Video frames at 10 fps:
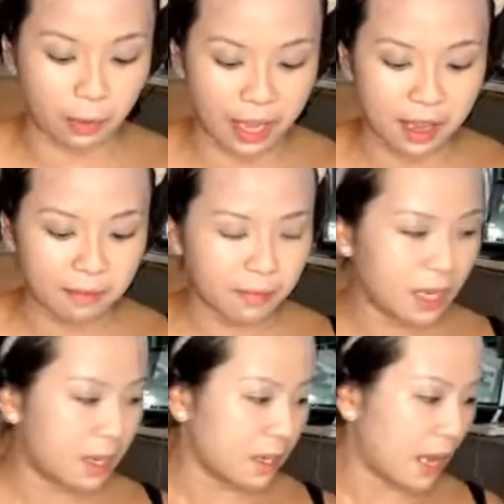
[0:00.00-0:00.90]
Okay,
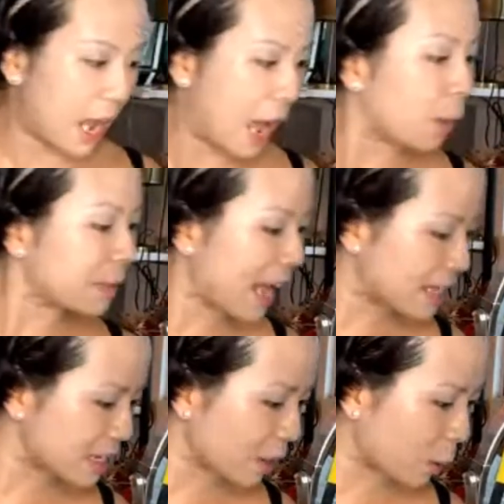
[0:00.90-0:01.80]
I hope that
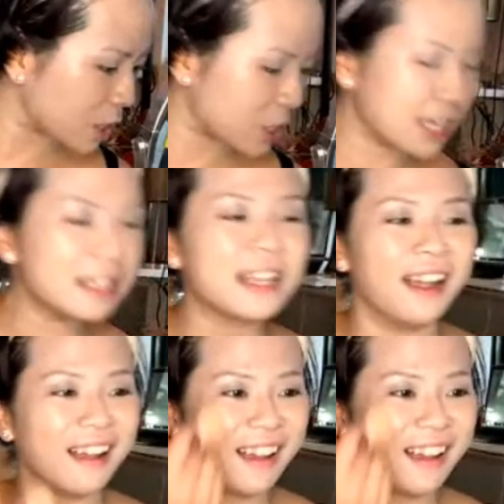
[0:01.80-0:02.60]
answer your questions.